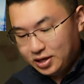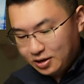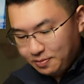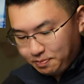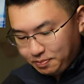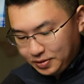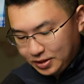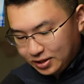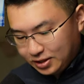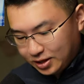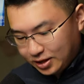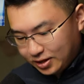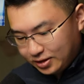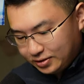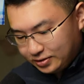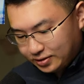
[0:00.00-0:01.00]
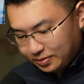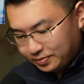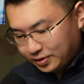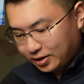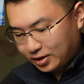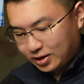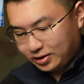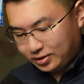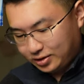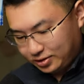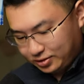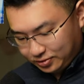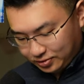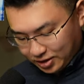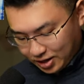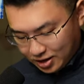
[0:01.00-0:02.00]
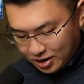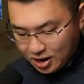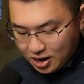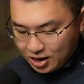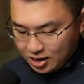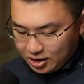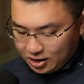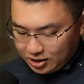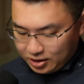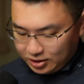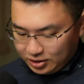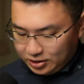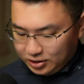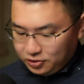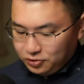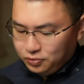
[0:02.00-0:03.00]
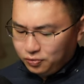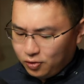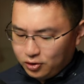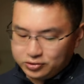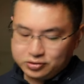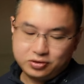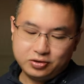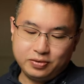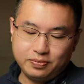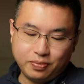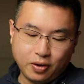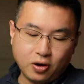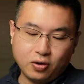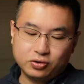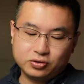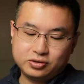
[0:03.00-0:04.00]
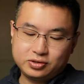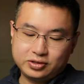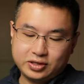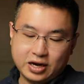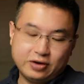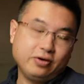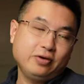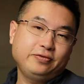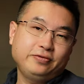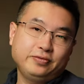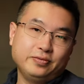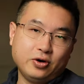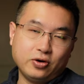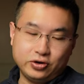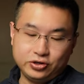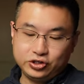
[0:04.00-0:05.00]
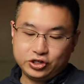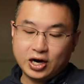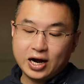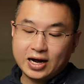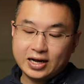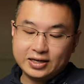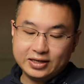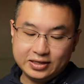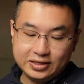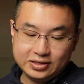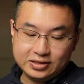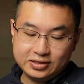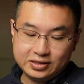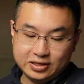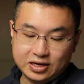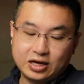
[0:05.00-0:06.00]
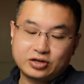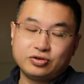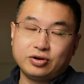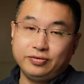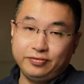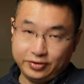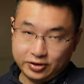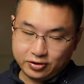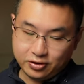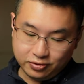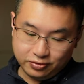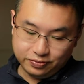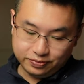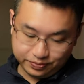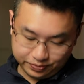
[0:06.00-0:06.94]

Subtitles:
It began something like this, okay? EU wants to impose tariff on Chinese electric vehicle.